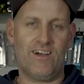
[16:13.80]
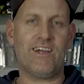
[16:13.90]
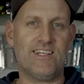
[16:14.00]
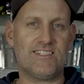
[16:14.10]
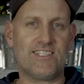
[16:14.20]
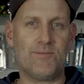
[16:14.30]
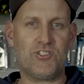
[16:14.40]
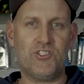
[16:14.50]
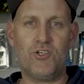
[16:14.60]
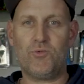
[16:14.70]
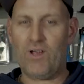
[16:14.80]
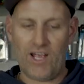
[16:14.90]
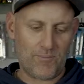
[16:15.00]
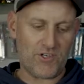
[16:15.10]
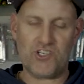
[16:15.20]
I guess it's up to you
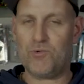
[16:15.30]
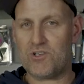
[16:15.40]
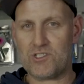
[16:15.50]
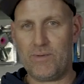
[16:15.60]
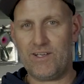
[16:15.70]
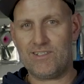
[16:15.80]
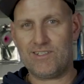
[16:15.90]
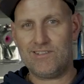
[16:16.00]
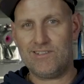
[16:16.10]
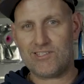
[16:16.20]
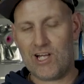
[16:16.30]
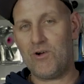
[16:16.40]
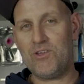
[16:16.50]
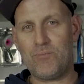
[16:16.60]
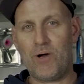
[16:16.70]
how much you want to spend
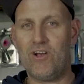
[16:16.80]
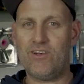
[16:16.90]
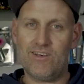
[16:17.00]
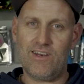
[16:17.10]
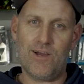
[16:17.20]
towing your boat,